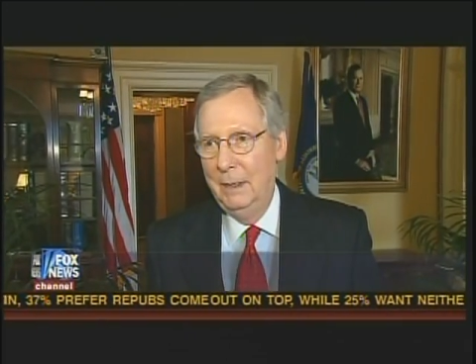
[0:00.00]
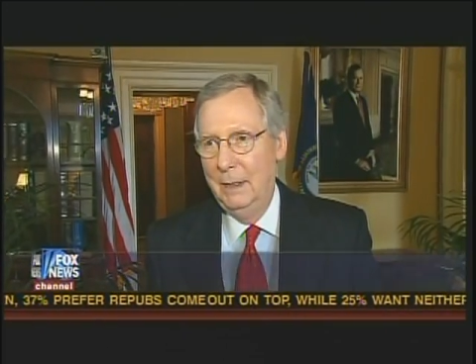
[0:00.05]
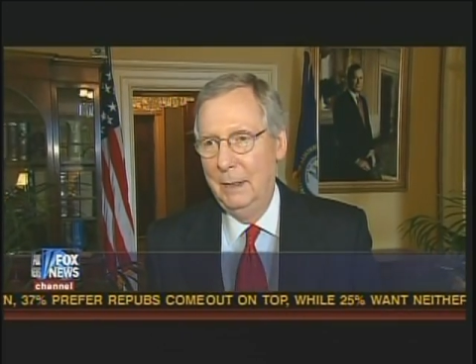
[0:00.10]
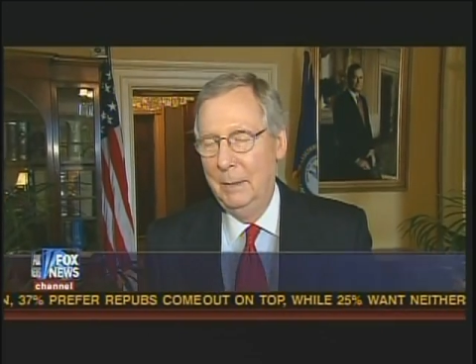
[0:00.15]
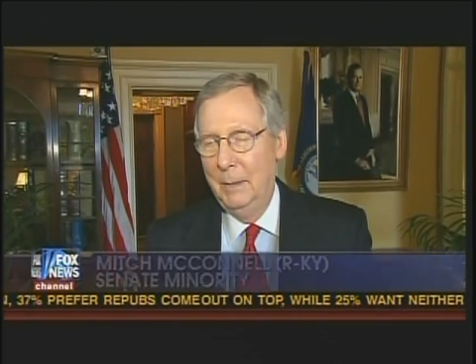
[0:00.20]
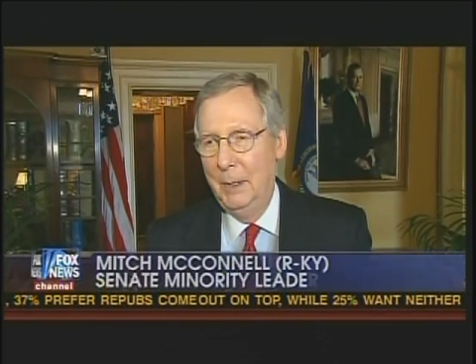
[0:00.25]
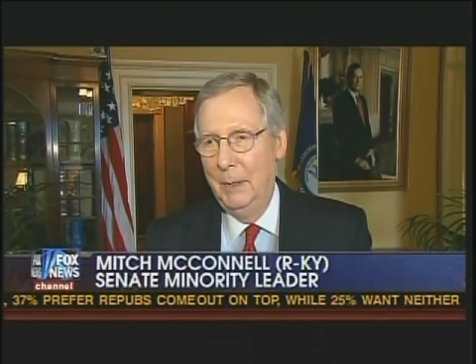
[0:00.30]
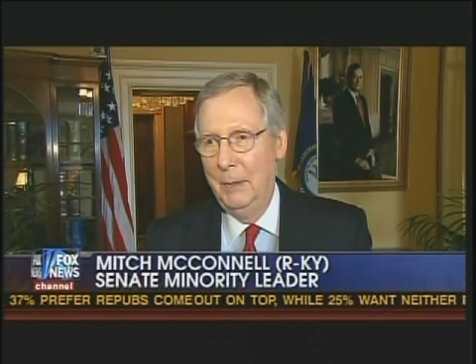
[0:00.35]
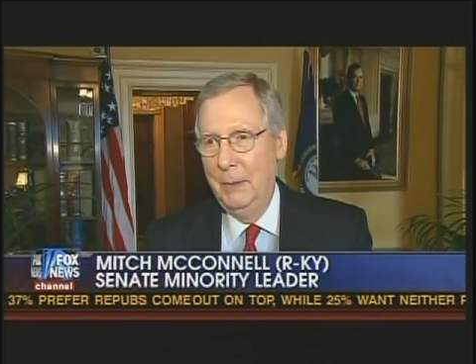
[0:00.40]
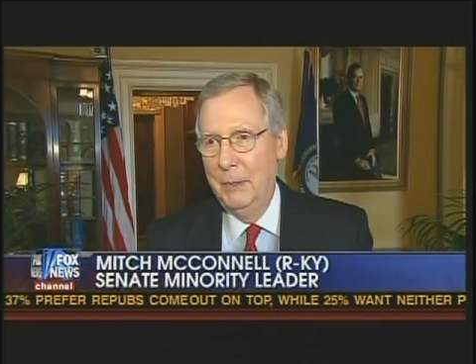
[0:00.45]

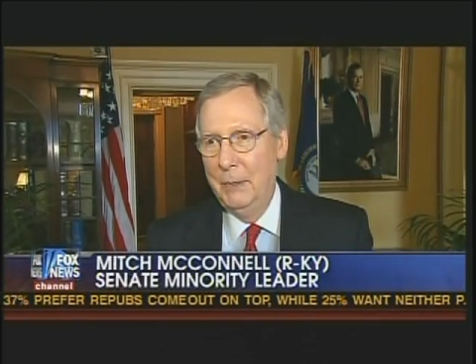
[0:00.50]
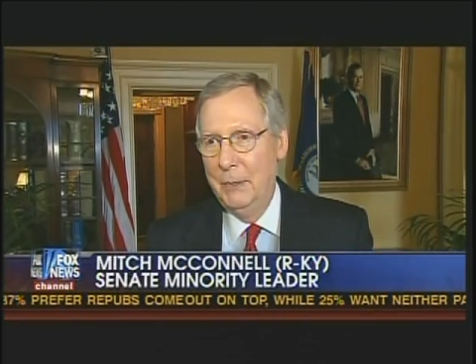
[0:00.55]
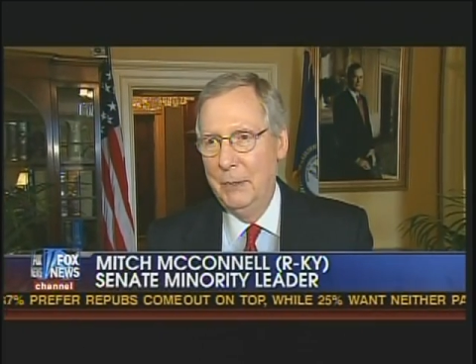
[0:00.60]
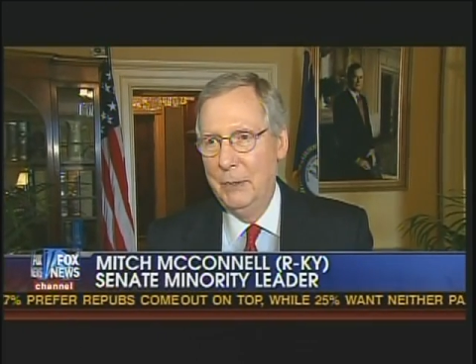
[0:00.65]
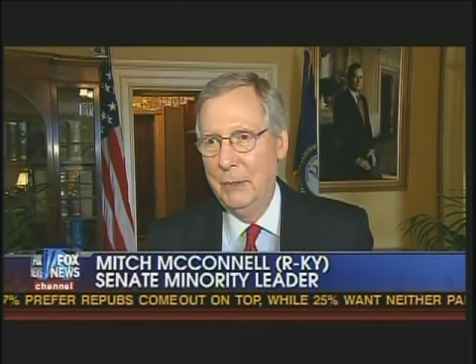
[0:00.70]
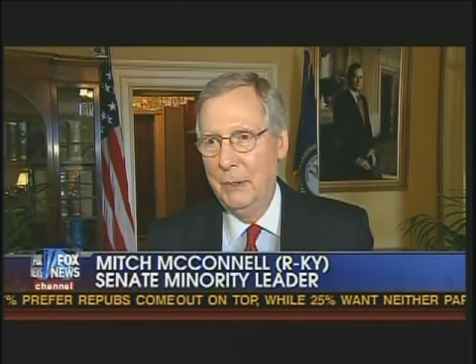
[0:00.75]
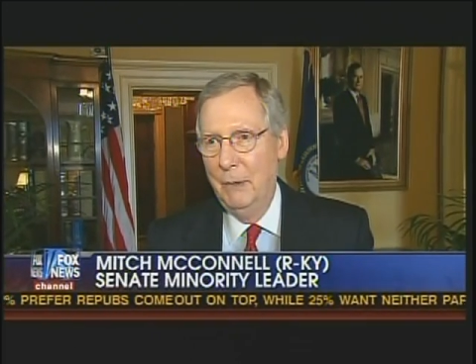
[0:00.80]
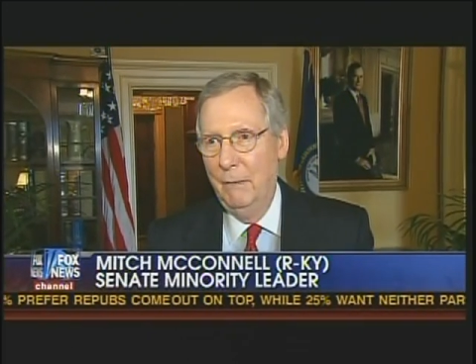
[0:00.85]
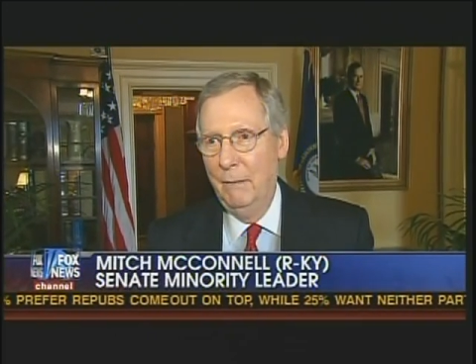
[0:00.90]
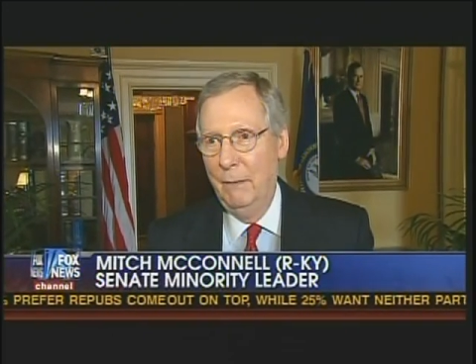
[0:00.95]
opponents are
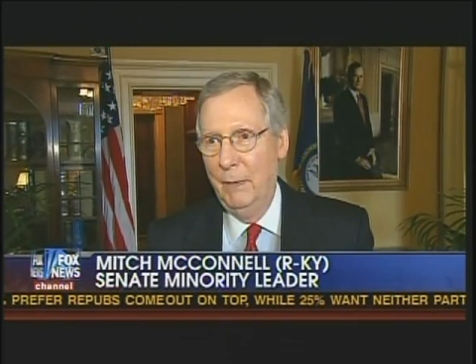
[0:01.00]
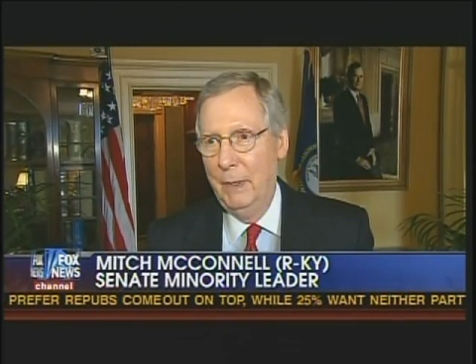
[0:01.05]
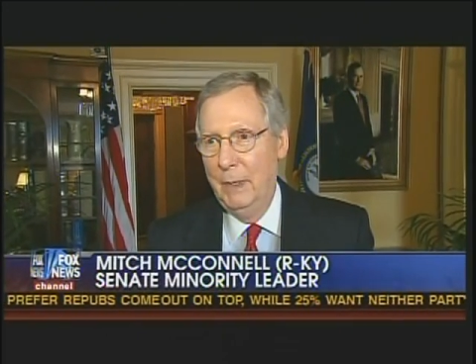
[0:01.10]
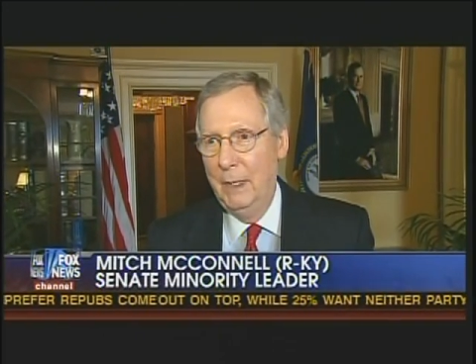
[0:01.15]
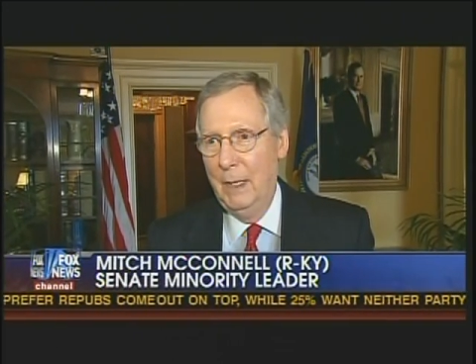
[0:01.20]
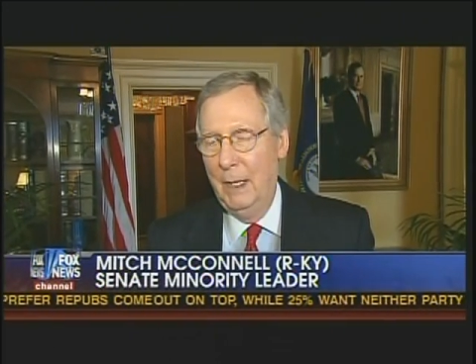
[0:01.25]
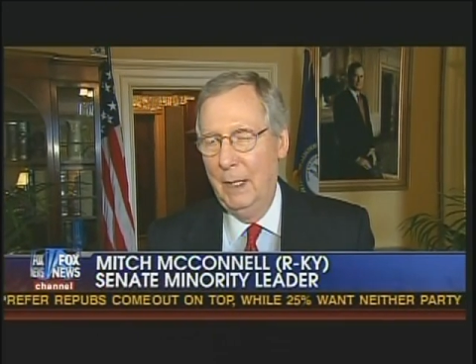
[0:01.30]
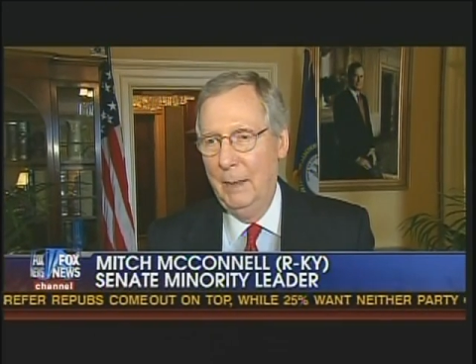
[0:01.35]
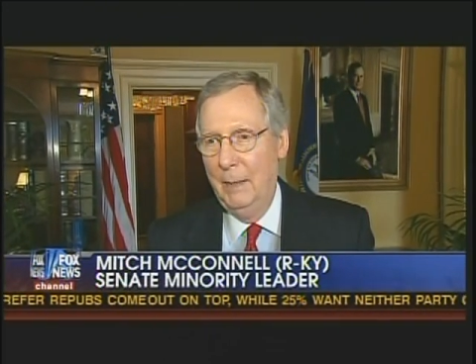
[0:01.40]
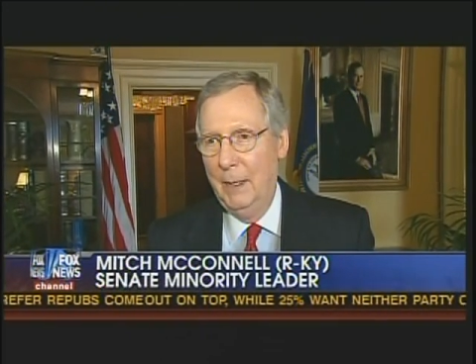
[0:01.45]
so freaked
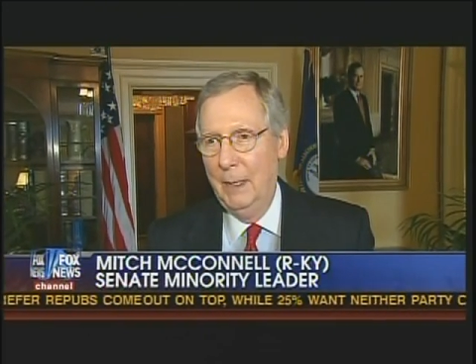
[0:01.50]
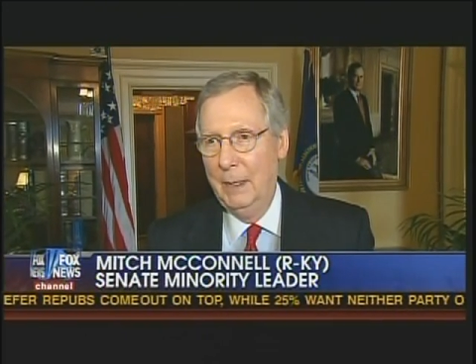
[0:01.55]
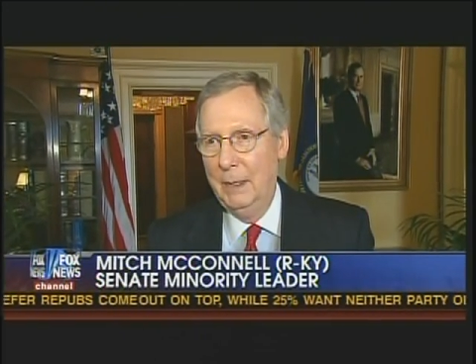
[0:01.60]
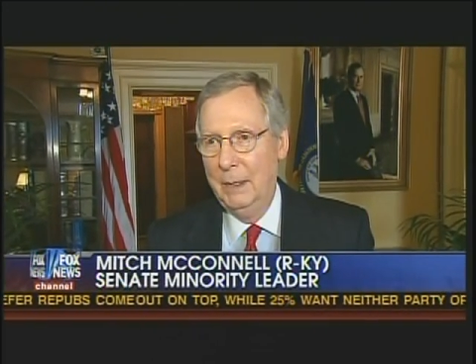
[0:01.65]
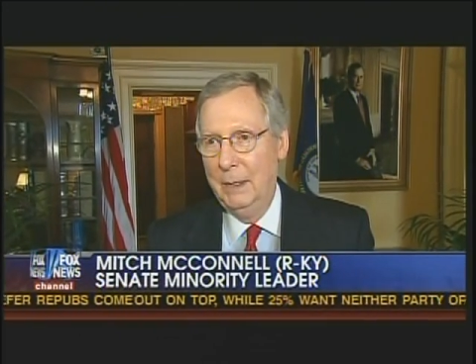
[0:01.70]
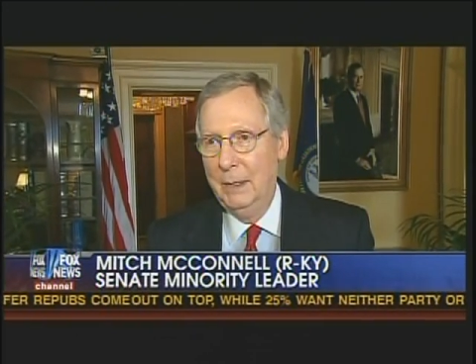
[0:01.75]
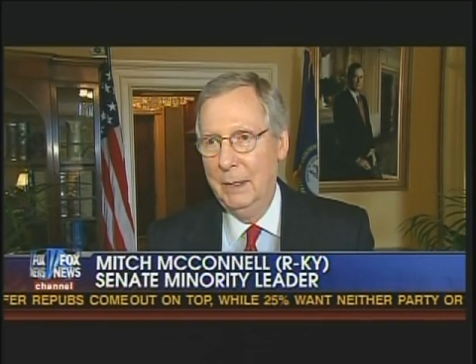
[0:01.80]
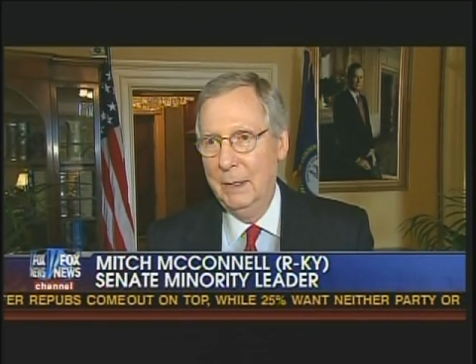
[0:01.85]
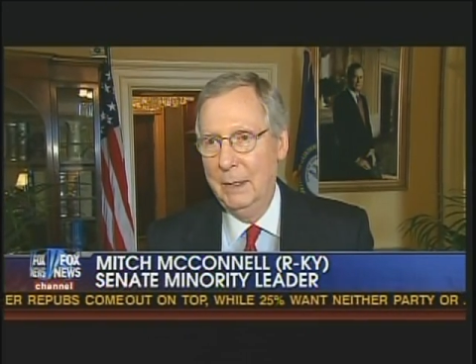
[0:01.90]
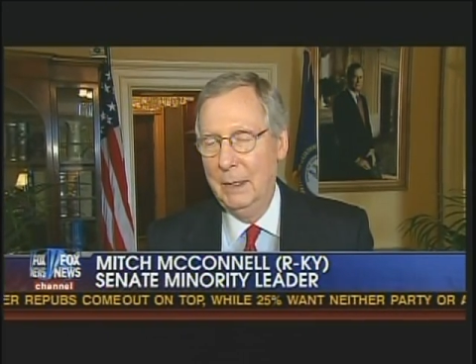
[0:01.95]
out about this.